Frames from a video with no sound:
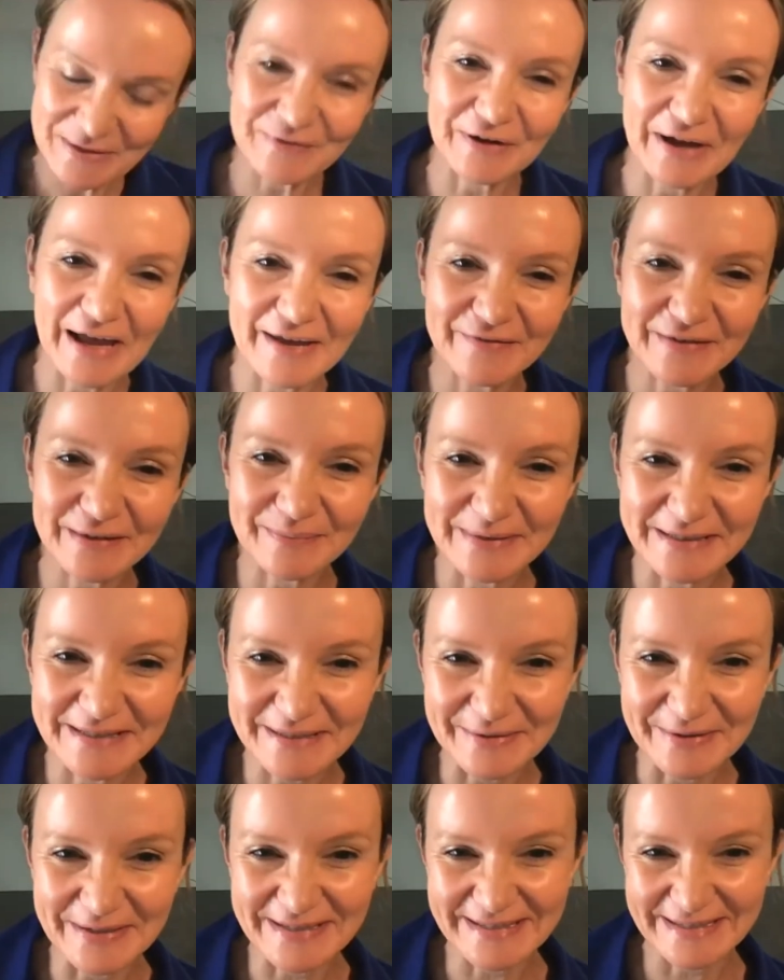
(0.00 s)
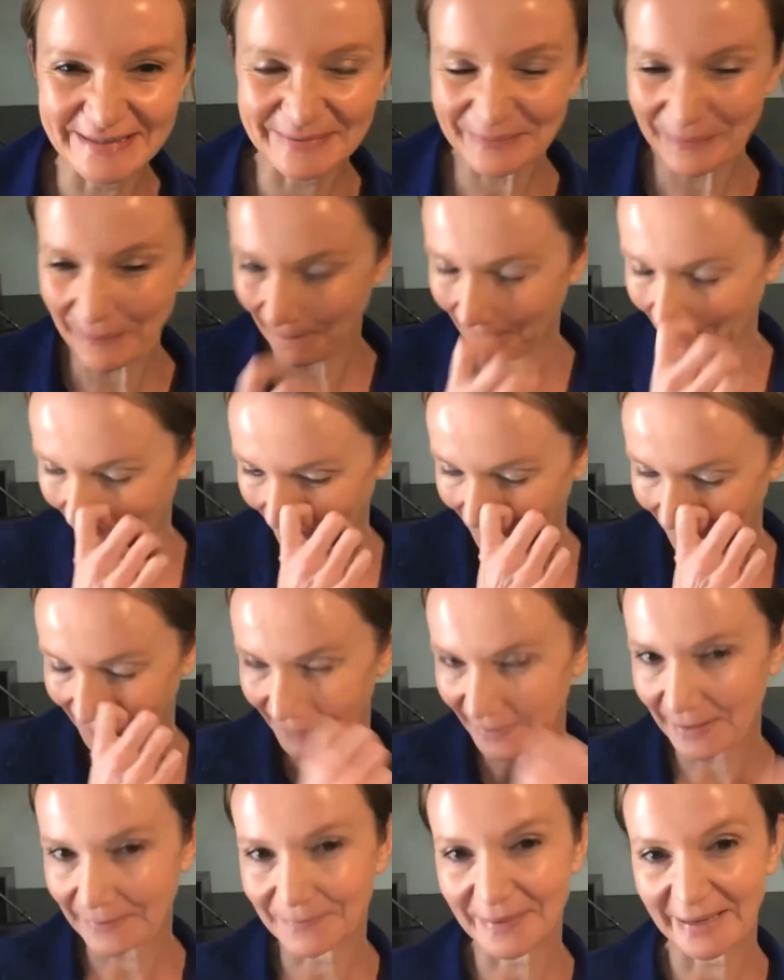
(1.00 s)
for having me, Teresa
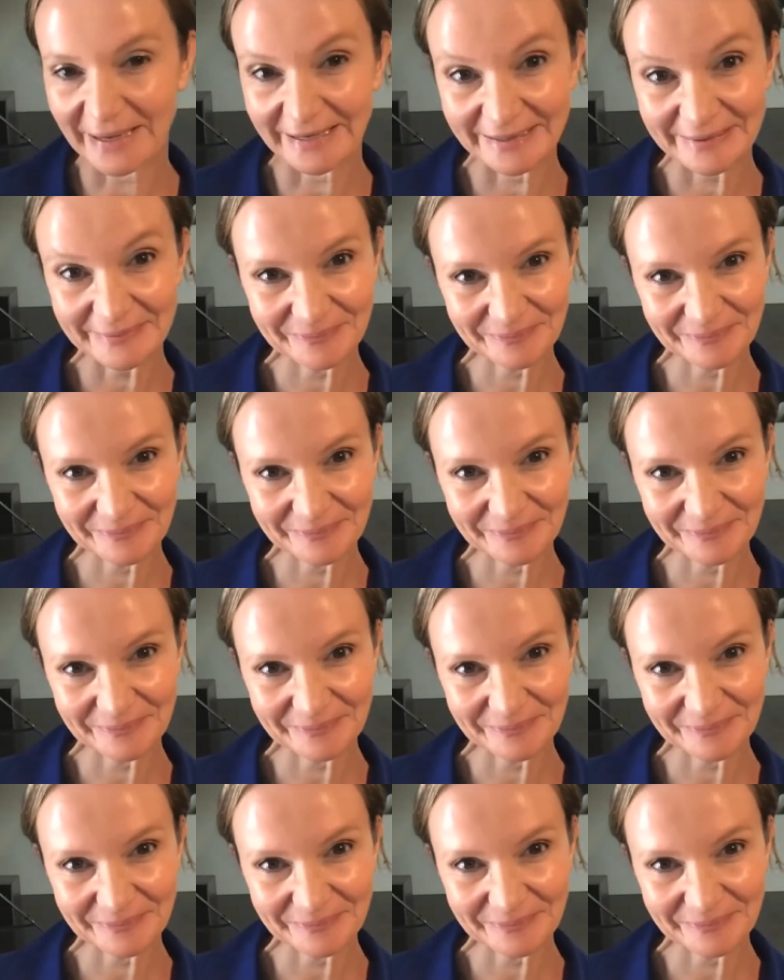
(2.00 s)
and Patty.